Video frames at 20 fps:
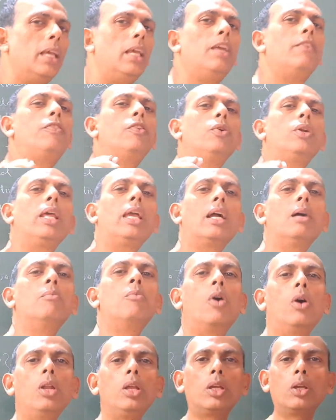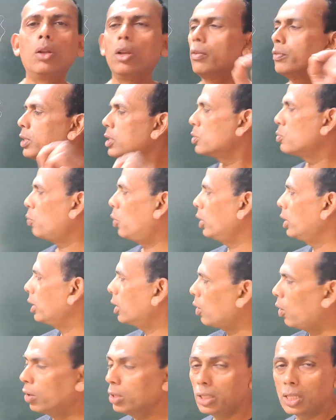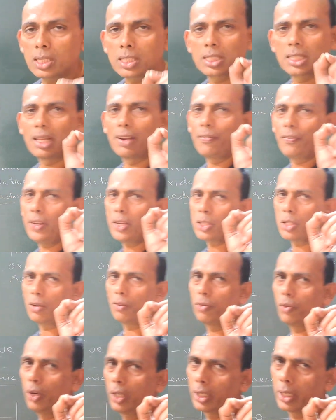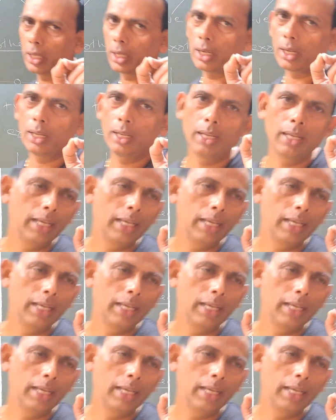If you take a molecule of this water on the surface of water,